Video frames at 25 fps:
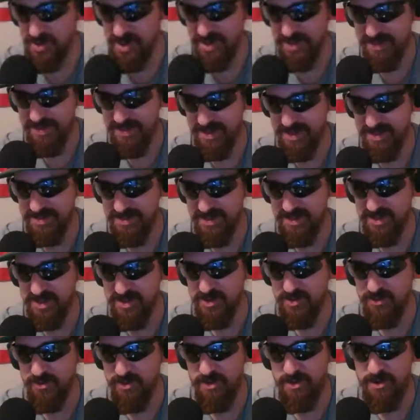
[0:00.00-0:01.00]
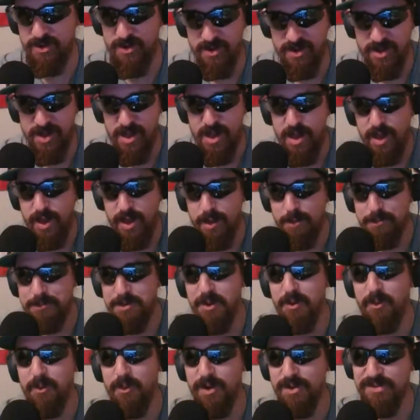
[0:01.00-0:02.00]
not think that you're wrong.
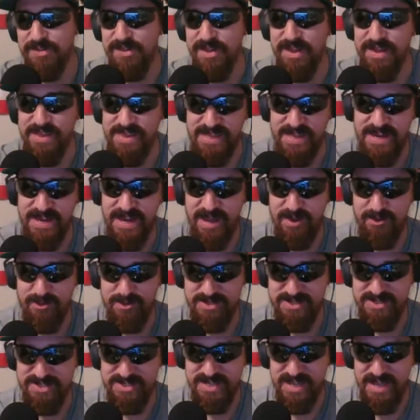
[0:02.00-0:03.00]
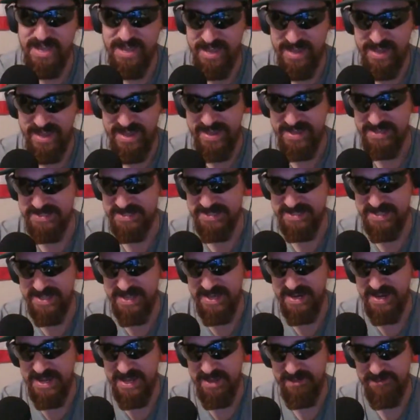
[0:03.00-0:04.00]
But one thing that I would say is
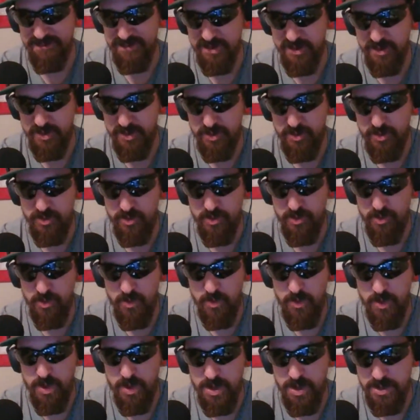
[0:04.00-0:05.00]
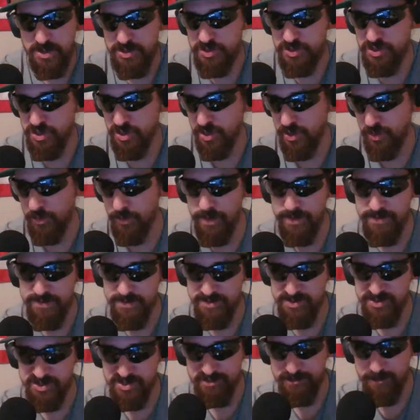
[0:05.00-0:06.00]
that if you took away
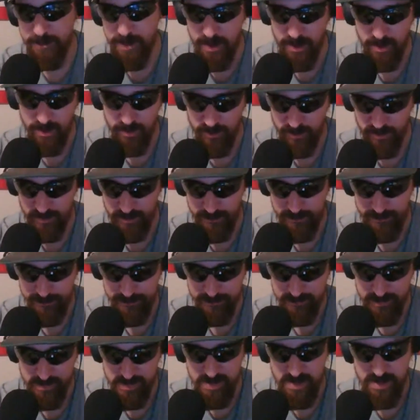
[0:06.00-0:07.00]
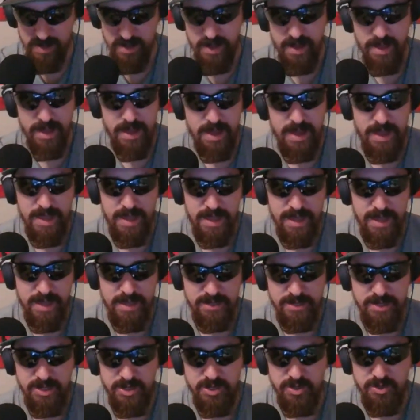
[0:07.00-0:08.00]
the smell
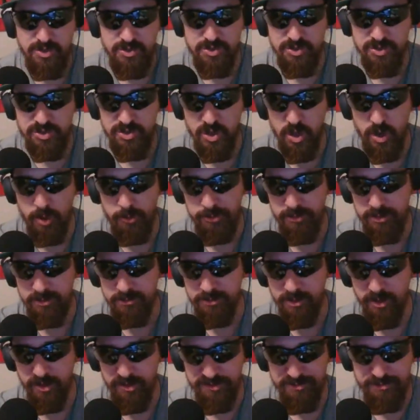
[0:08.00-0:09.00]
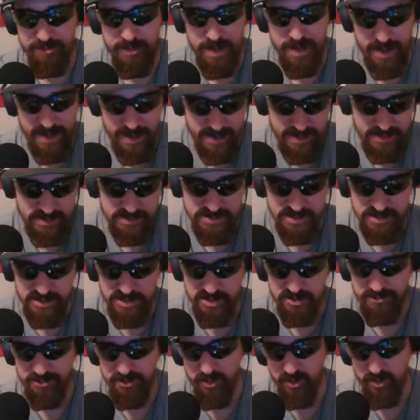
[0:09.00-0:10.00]
and you just opened both bags and
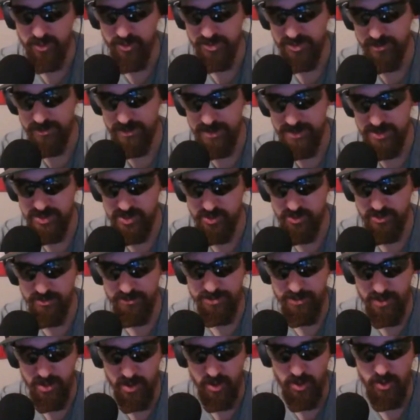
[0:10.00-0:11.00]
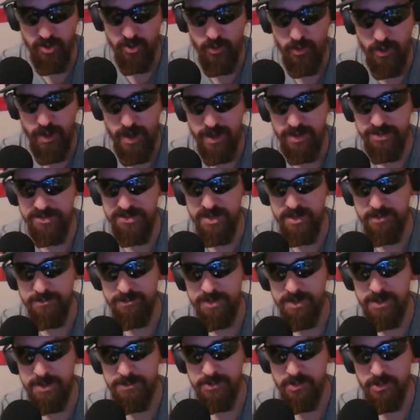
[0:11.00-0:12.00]
you poured them into a bowl, I think
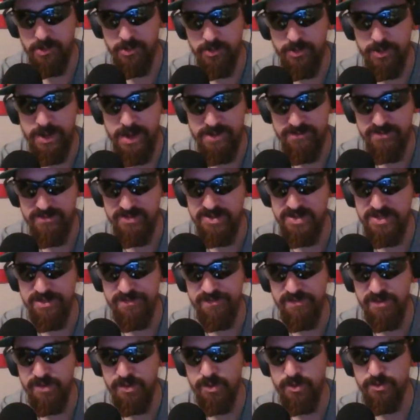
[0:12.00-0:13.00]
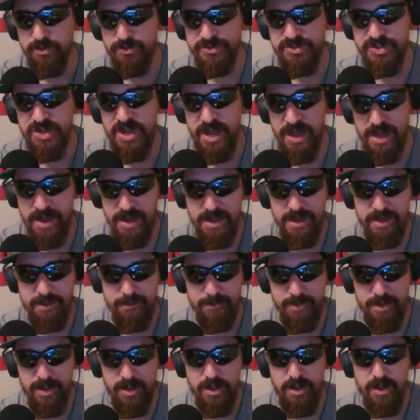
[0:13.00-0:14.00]
people would have a difficult
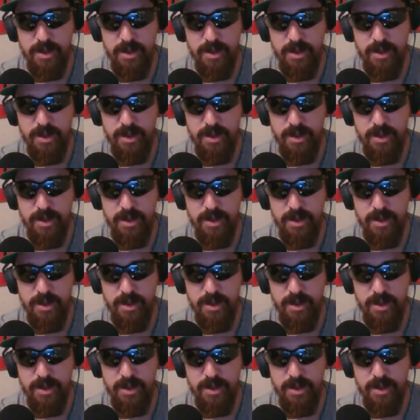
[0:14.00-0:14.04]
time